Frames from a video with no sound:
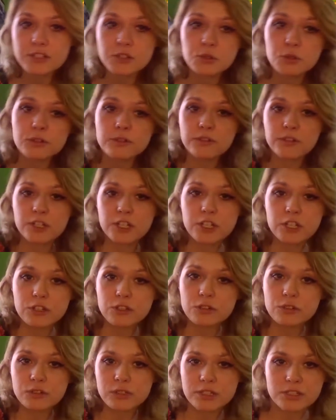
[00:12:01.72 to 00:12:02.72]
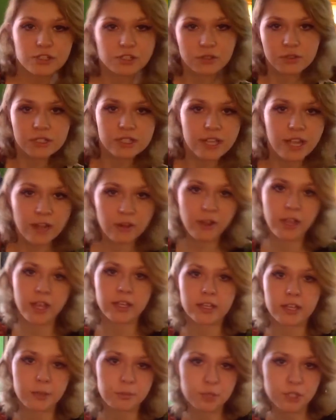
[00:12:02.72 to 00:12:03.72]
It's cool for you because you can now
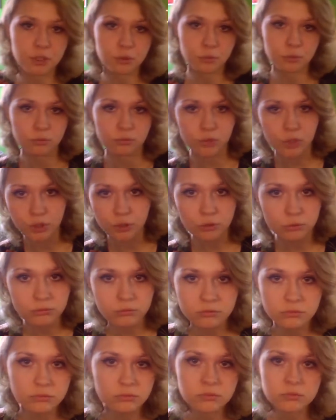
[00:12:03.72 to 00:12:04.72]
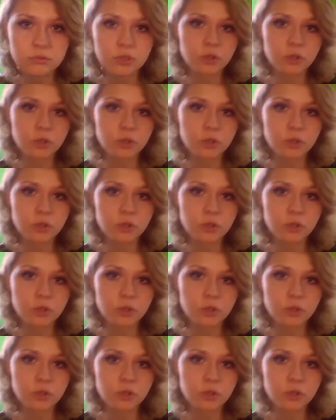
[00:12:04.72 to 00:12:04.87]
hang it up in your room